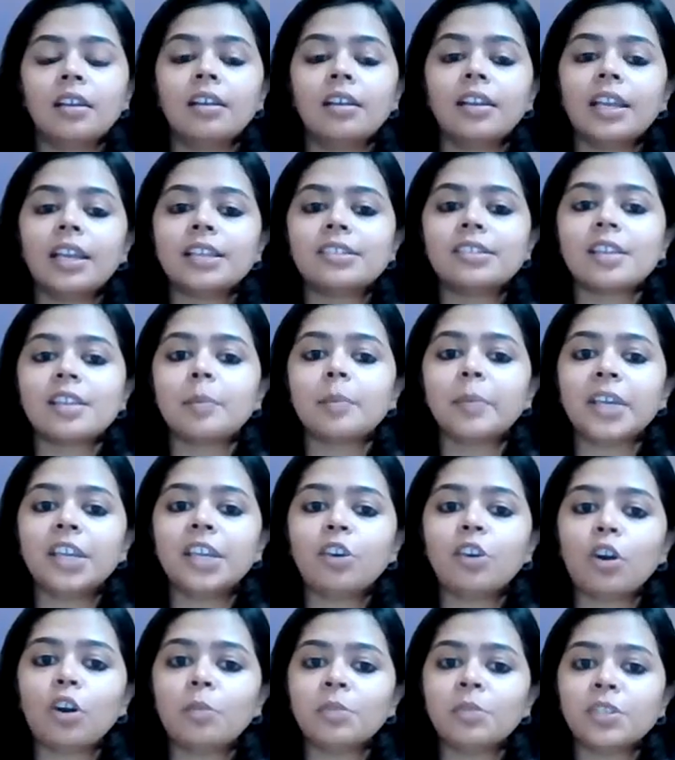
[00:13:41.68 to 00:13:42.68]
Next up,
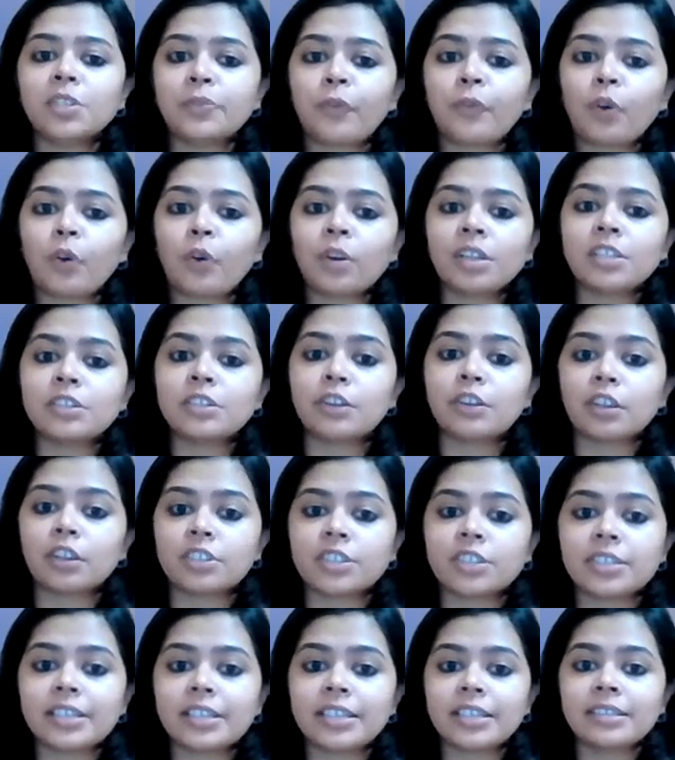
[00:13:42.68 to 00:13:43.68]
e-commerce focused
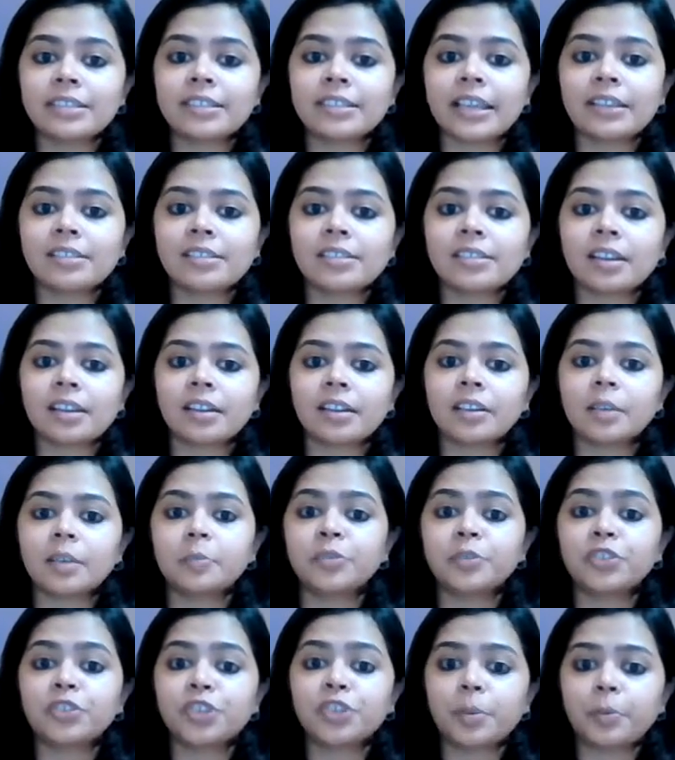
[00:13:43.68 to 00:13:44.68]
logistics tech
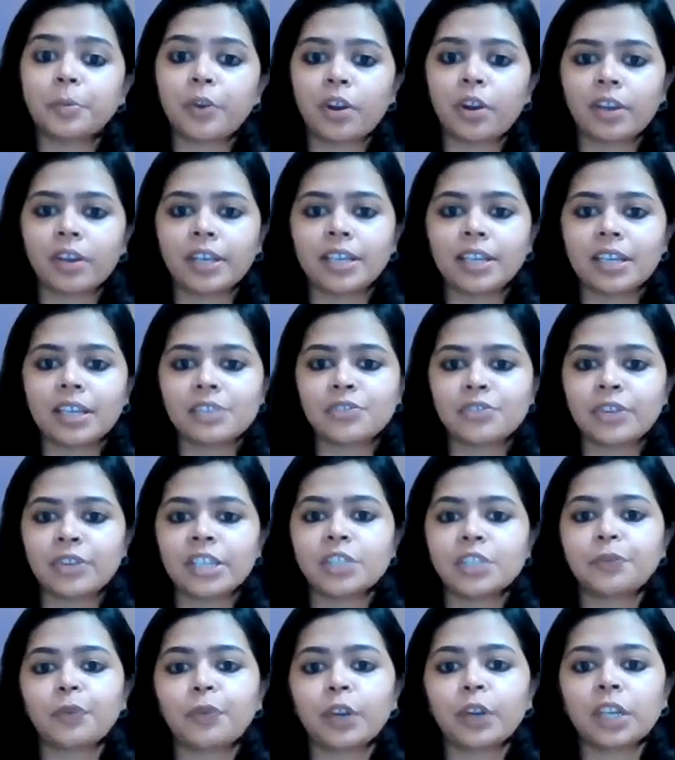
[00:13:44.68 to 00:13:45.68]
startup ShipRocket has
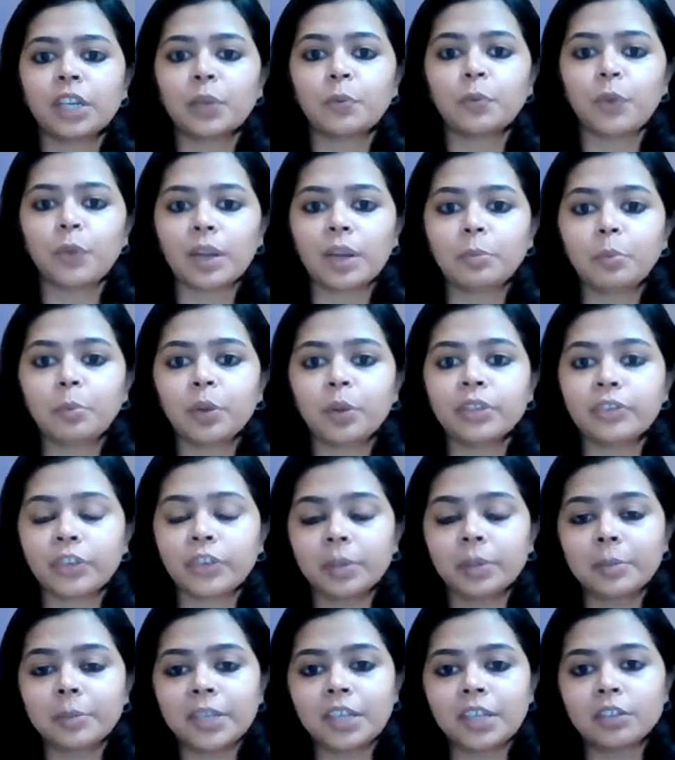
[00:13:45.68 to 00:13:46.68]
raised
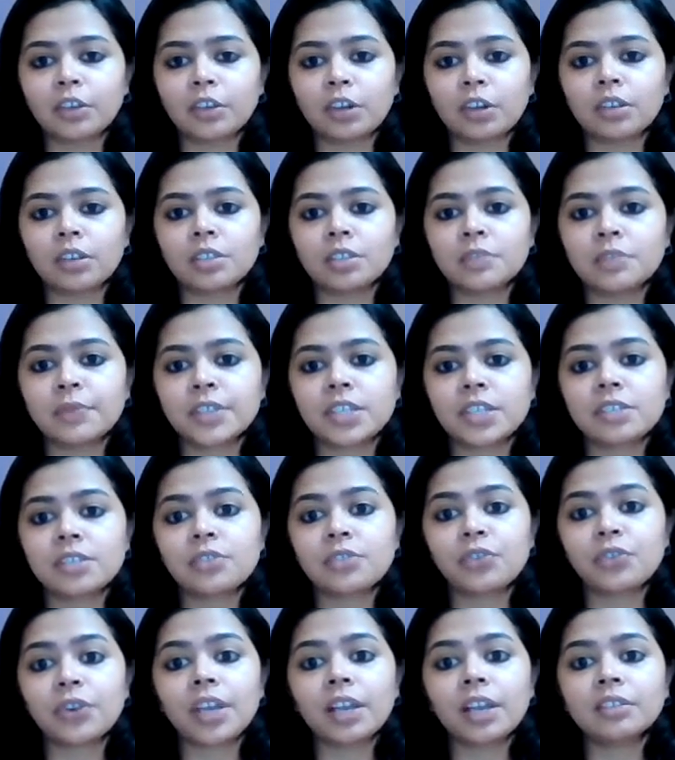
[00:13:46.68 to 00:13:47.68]
$41.3 million, which
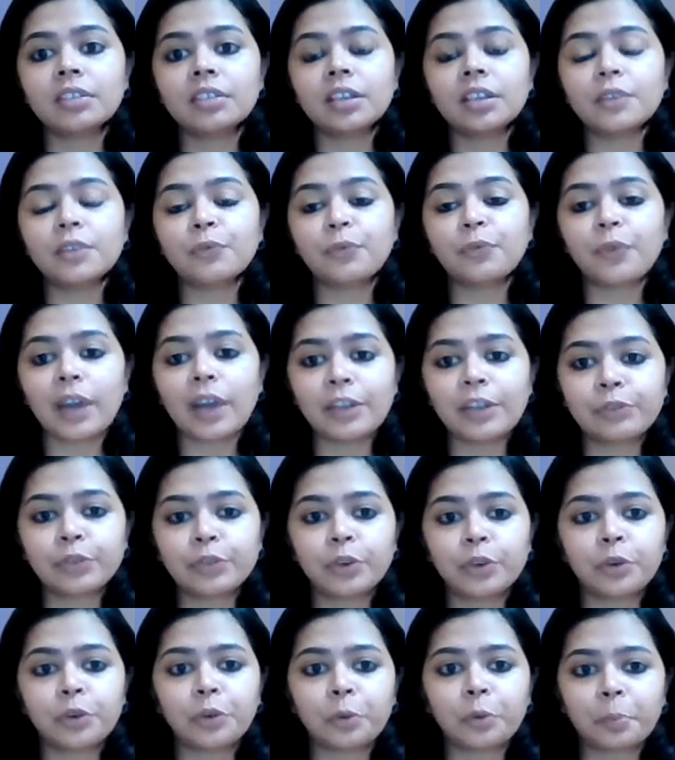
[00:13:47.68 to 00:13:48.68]
is 305
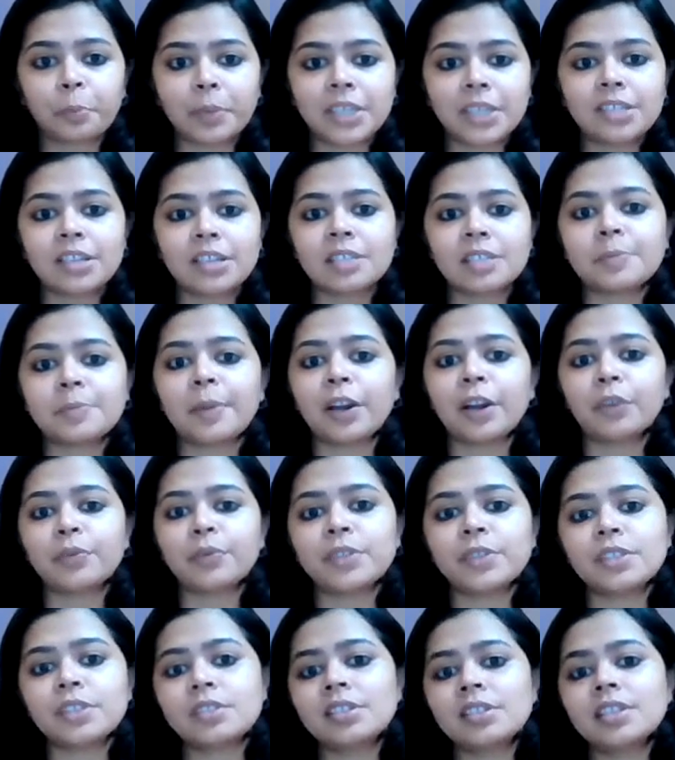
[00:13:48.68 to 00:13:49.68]
crore rupees as part of
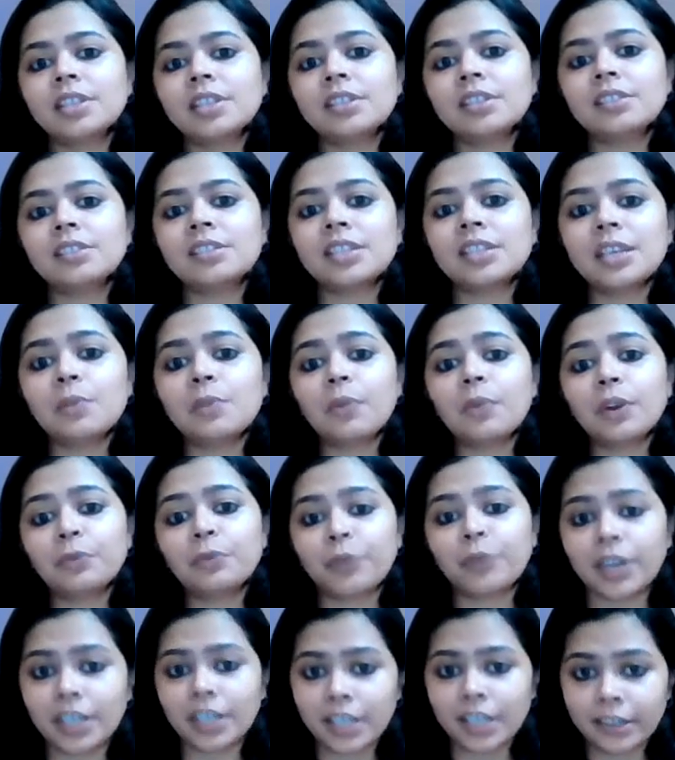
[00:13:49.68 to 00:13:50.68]
its Series
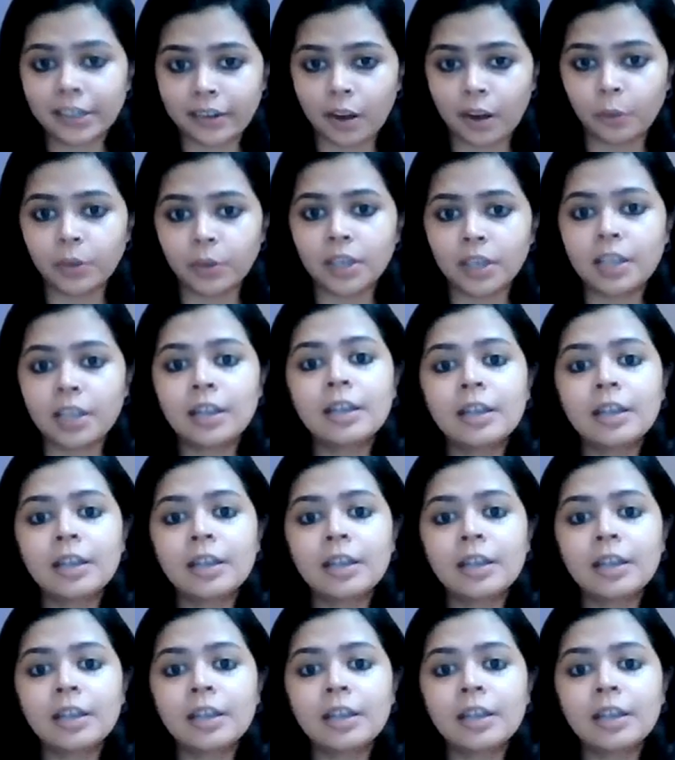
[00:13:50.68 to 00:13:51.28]
D1 funding round.